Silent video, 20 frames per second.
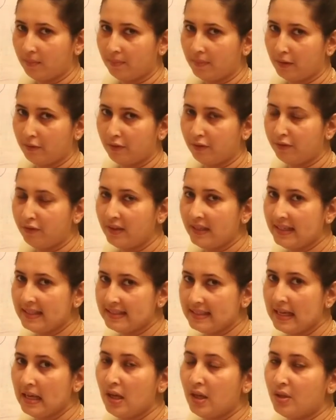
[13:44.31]
Powerful
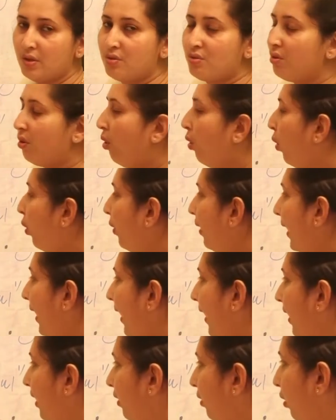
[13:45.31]
is stored
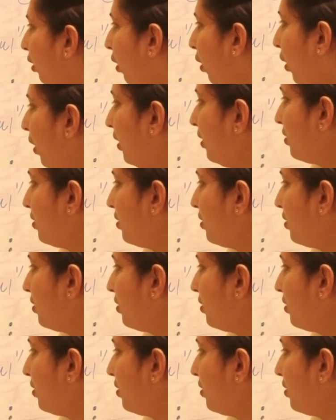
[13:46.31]
in chord.